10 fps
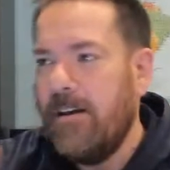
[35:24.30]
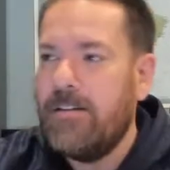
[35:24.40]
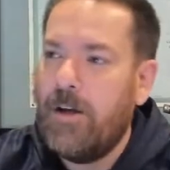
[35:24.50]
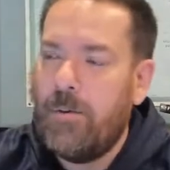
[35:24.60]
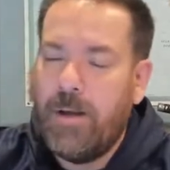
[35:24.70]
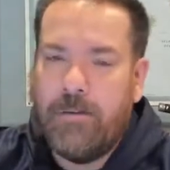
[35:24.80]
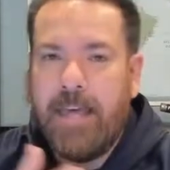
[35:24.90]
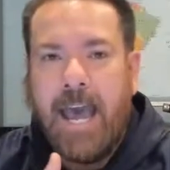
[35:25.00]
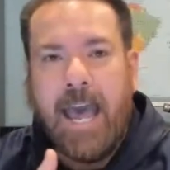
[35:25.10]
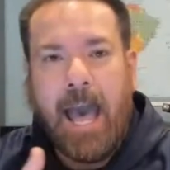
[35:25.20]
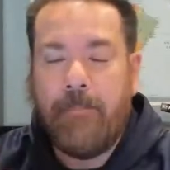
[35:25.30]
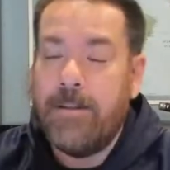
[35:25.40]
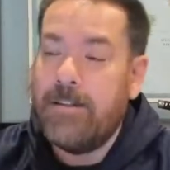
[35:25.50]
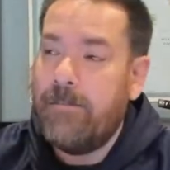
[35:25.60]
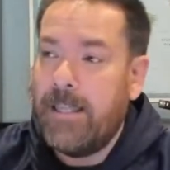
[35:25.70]
So if that
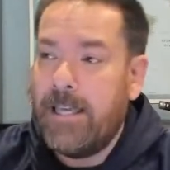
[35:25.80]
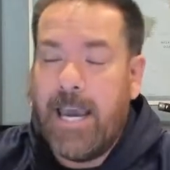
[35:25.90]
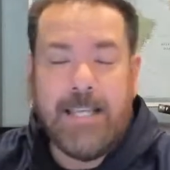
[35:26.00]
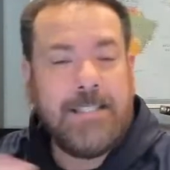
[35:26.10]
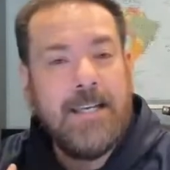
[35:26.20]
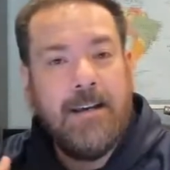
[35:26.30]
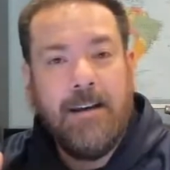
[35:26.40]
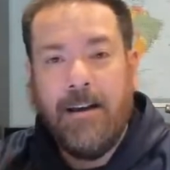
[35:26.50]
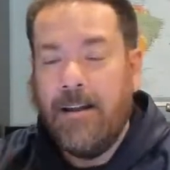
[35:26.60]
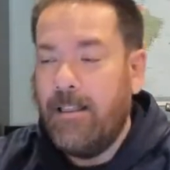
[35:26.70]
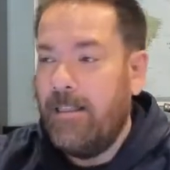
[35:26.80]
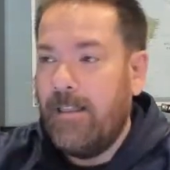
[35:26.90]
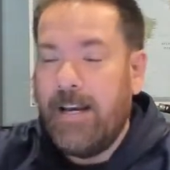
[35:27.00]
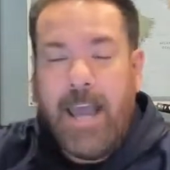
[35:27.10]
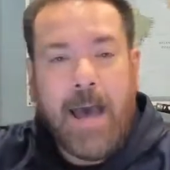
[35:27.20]
happens to be the case,
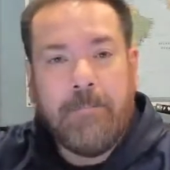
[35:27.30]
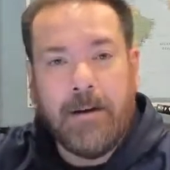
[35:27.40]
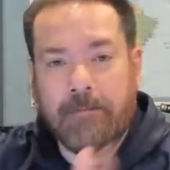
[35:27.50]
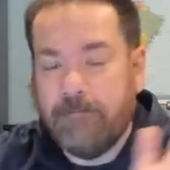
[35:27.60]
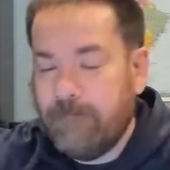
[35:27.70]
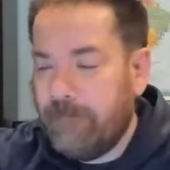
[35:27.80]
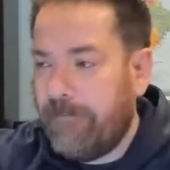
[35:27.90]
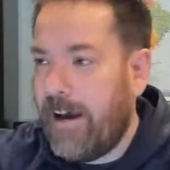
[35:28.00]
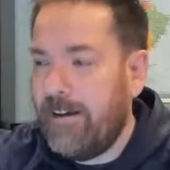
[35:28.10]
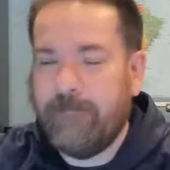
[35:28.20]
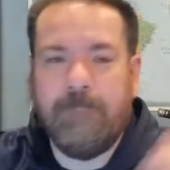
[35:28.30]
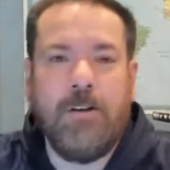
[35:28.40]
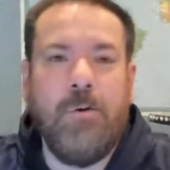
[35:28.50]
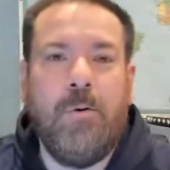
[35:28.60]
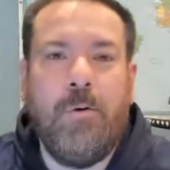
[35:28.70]
let it happen. Fine,
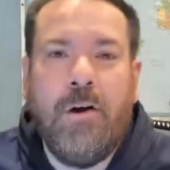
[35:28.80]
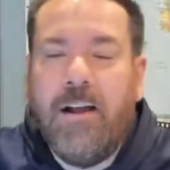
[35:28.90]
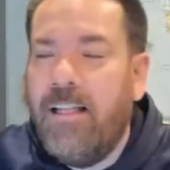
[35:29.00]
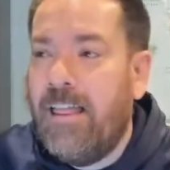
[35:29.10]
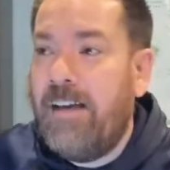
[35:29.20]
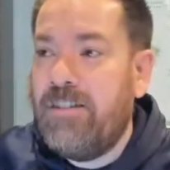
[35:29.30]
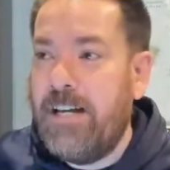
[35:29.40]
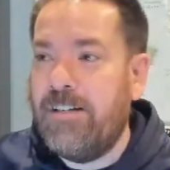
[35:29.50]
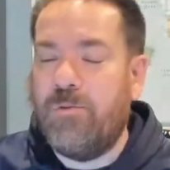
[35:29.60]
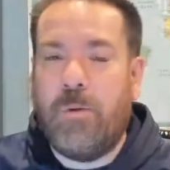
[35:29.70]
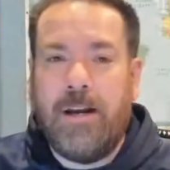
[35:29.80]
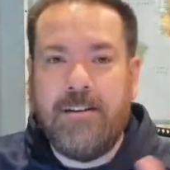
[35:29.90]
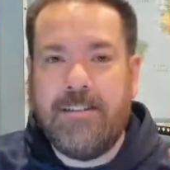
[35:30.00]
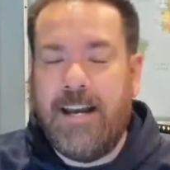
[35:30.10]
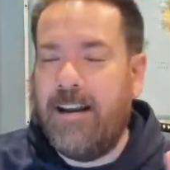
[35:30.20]
cool. Life changes, we
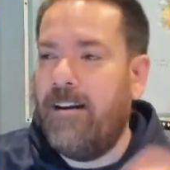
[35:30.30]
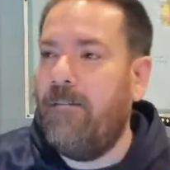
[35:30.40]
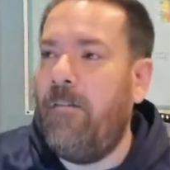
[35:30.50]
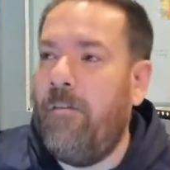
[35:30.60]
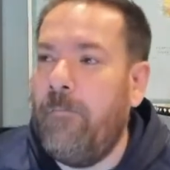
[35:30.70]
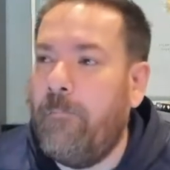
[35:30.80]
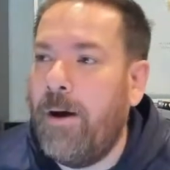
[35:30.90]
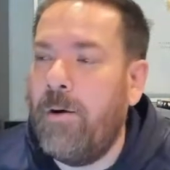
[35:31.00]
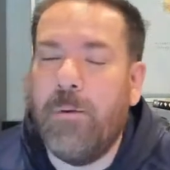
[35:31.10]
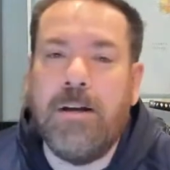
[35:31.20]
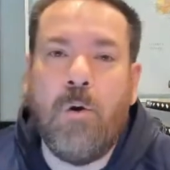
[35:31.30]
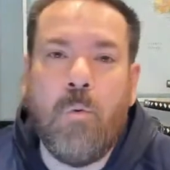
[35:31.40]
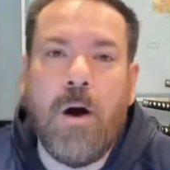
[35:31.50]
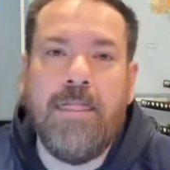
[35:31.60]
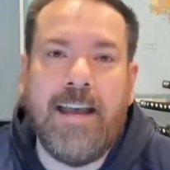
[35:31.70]
understand. But we
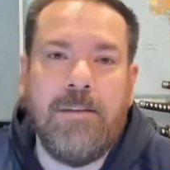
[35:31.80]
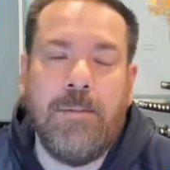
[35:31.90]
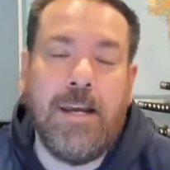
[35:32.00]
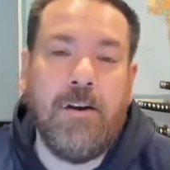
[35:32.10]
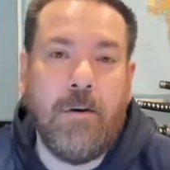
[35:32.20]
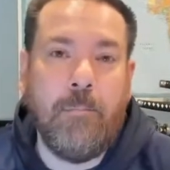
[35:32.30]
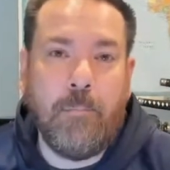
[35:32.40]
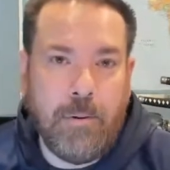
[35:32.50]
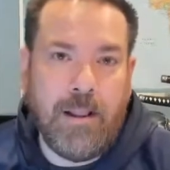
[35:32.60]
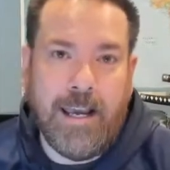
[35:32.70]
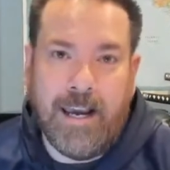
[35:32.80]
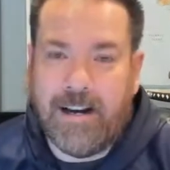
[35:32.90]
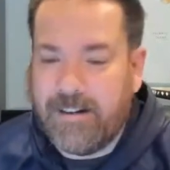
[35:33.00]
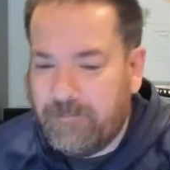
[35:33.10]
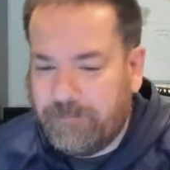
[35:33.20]
don't want that to be your
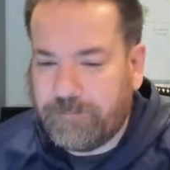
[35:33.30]
plan